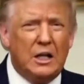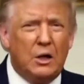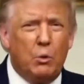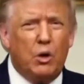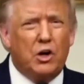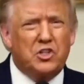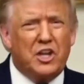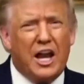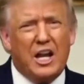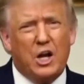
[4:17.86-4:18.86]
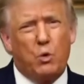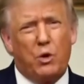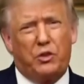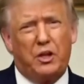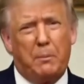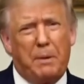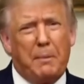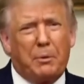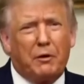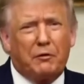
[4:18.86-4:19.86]
We are standing with the
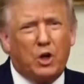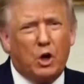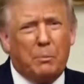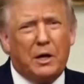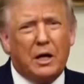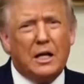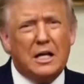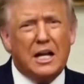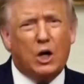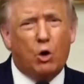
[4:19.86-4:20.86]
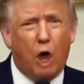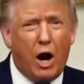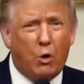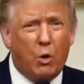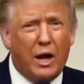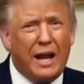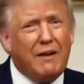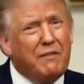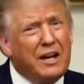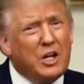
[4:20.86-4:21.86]
people of Cuba, Nicaragua, and
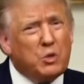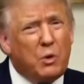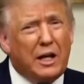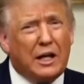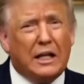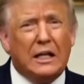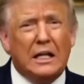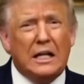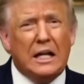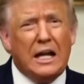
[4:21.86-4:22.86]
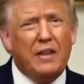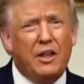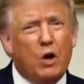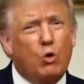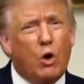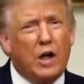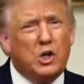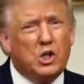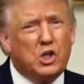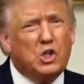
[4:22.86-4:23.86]
Venezuela in their
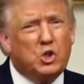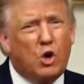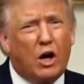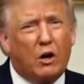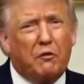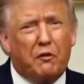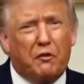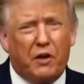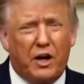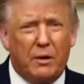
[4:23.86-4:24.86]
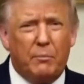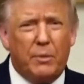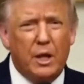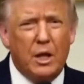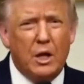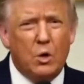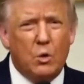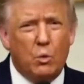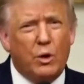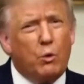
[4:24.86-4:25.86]
righteous struggle for freedom.
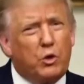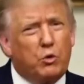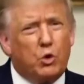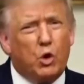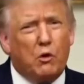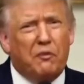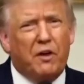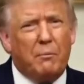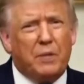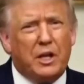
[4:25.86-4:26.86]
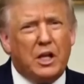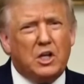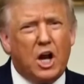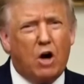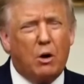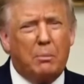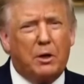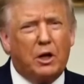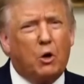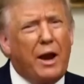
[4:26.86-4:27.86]
We withdrew from the
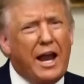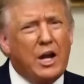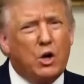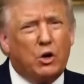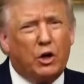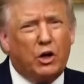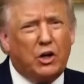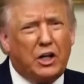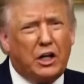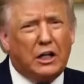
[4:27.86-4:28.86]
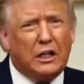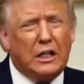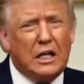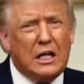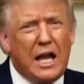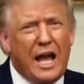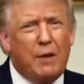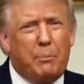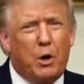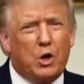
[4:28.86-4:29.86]
terrible Iran nuclear deal and
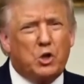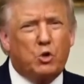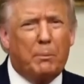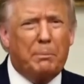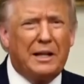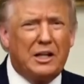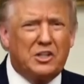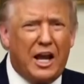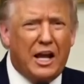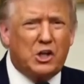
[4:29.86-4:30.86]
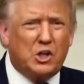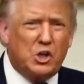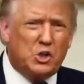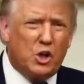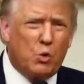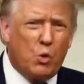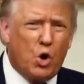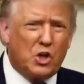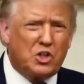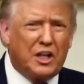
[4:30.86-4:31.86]
imposed crippling sanctions on the
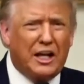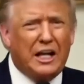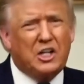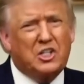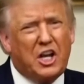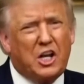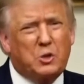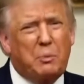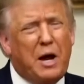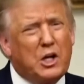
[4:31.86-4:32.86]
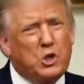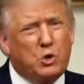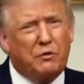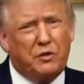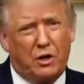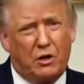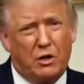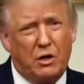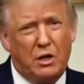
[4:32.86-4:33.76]
world's leading state sponsor of terror.